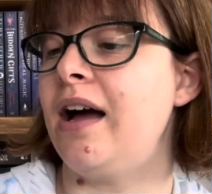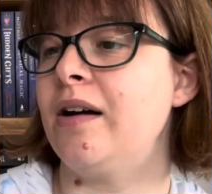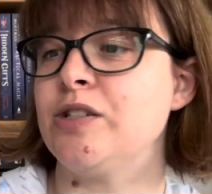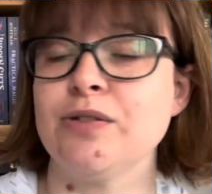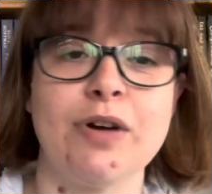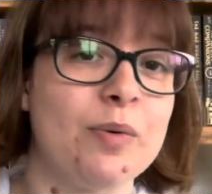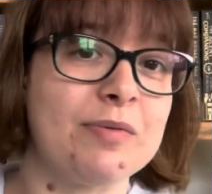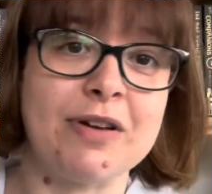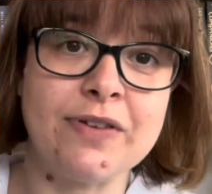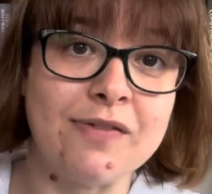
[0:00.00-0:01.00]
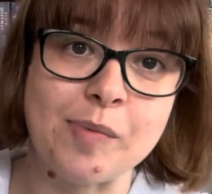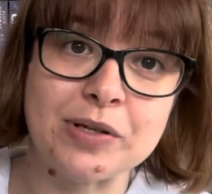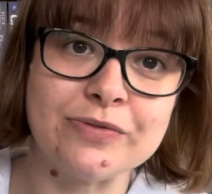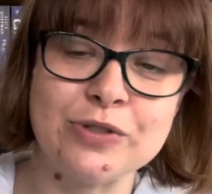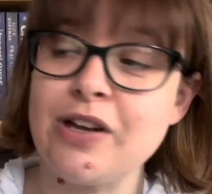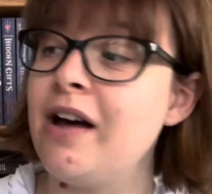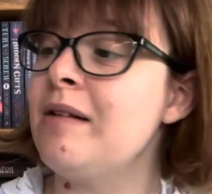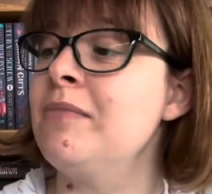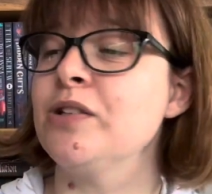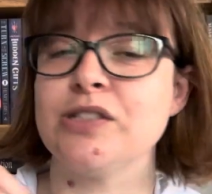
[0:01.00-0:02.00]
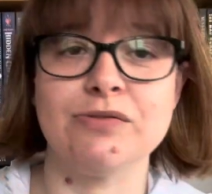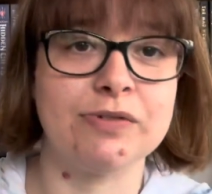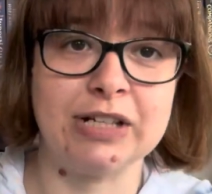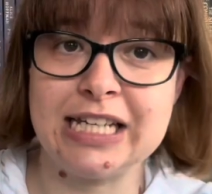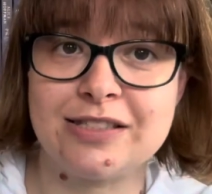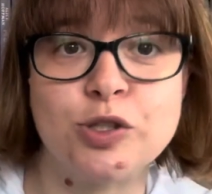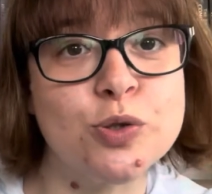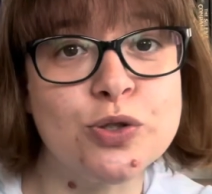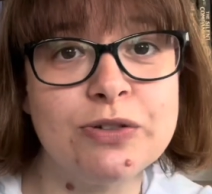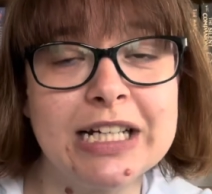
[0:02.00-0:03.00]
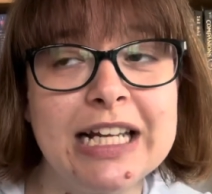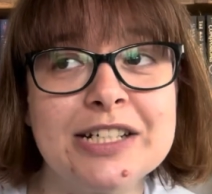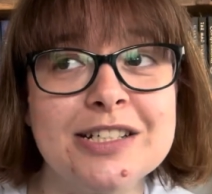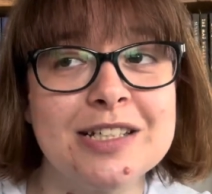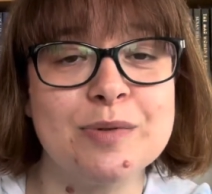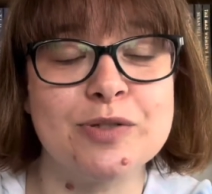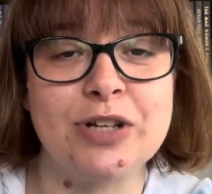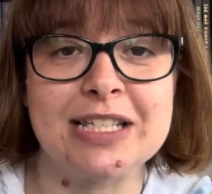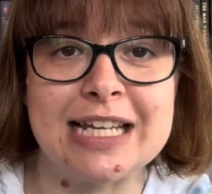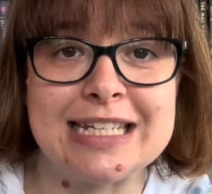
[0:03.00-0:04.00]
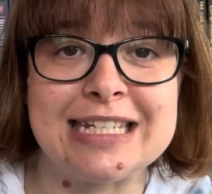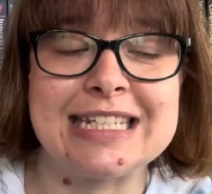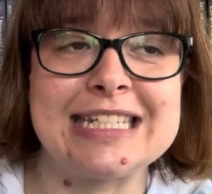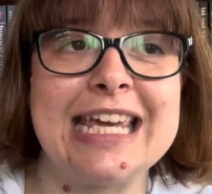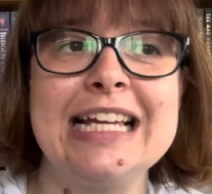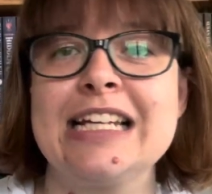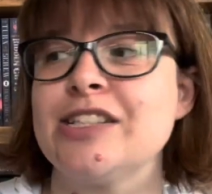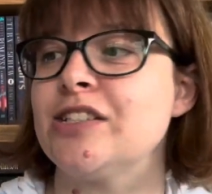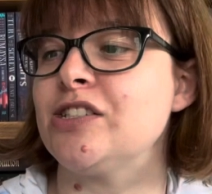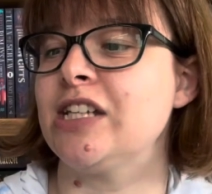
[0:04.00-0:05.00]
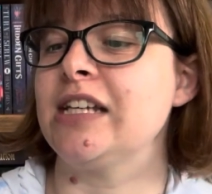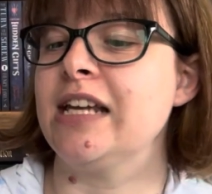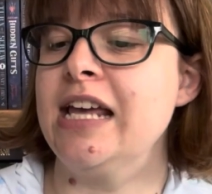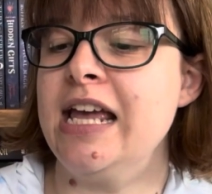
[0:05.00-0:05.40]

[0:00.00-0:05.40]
She wrote one of my favourite books of all time. She released a short story collection that was translated into English. She